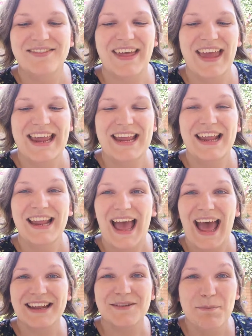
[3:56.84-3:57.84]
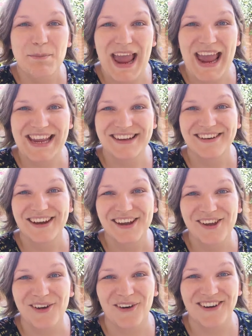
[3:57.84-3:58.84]
They had made
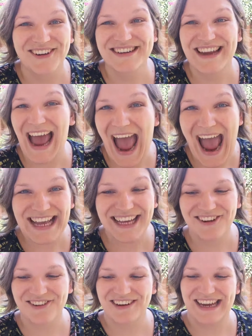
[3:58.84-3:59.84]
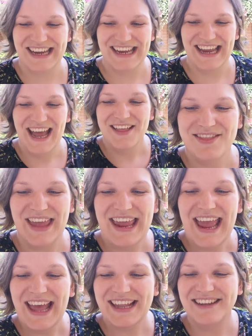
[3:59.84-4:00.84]
God angry.
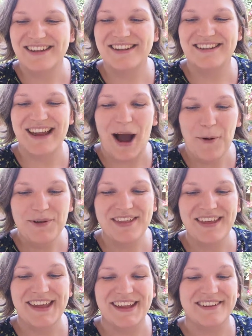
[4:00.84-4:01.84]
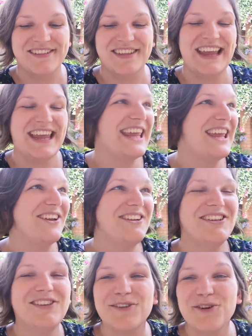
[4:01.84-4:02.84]
They had doubted that he
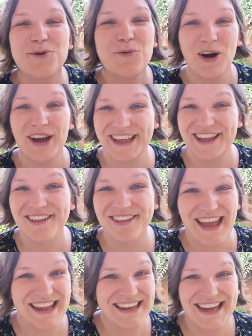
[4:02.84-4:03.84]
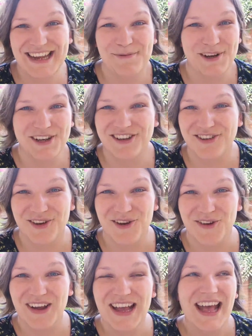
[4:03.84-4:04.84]
could do what he said he would
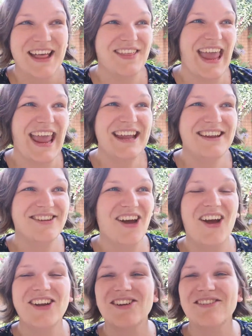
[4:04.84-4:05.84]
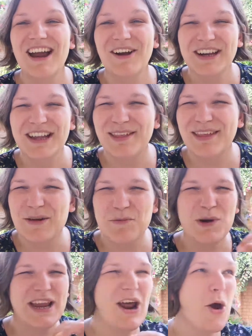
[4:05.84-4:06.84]
do. They had turned around and said,
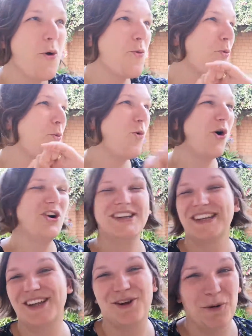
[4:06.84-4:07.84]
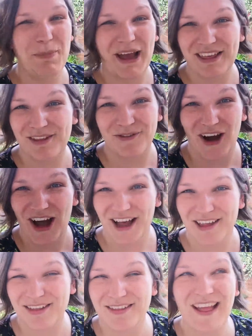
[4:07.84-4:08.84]
We don't want your best for
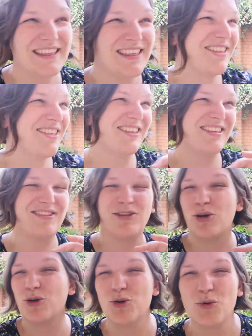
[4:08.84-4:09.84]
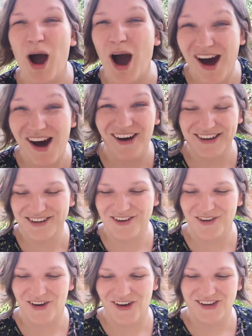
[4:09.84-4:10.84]
us. That's just too hard,
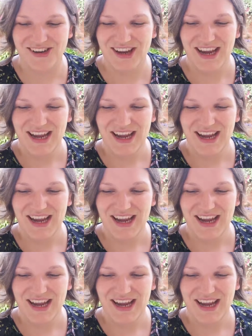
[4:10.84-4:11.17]
God.